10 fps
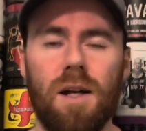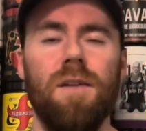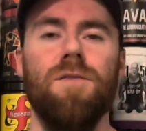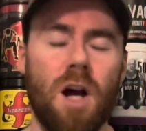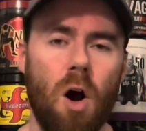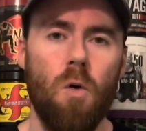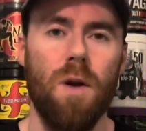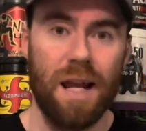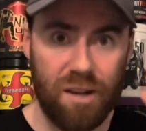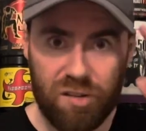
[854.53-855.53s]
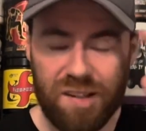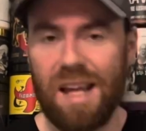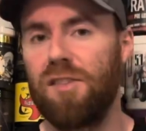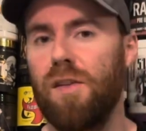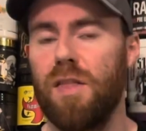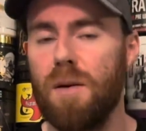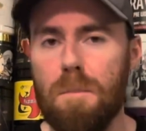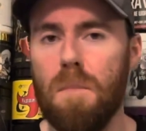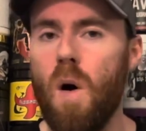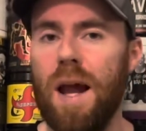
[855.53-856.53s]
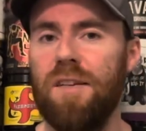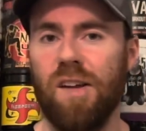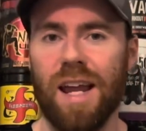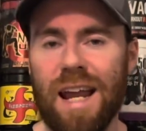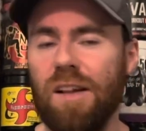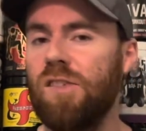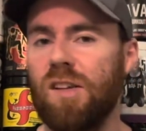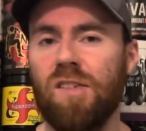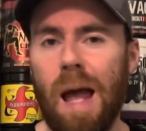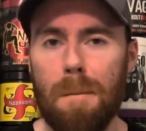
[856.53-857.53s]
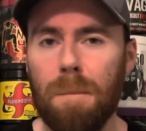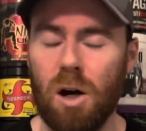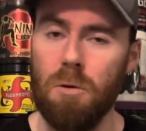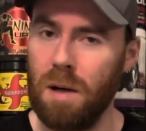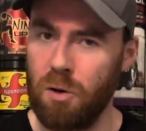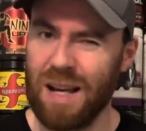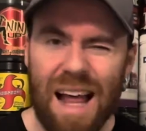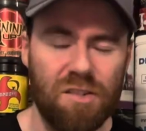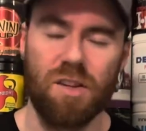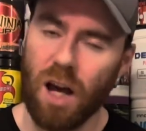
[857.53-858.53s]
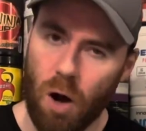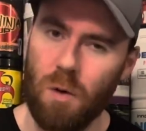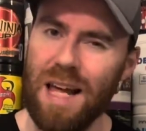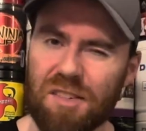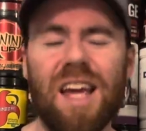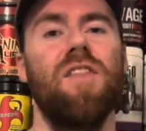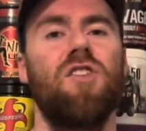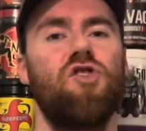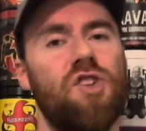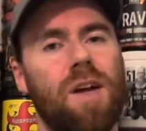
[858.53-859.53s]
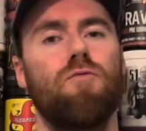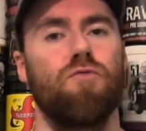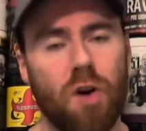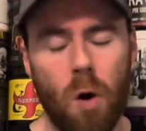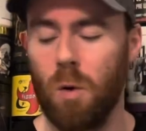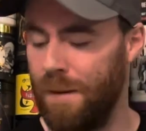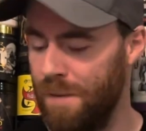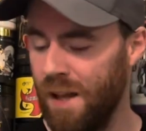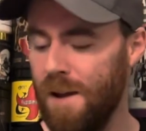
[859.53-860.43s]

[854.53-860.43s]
No, it sets the mind into tempo mode. Let's go. Let's get this shit rolling.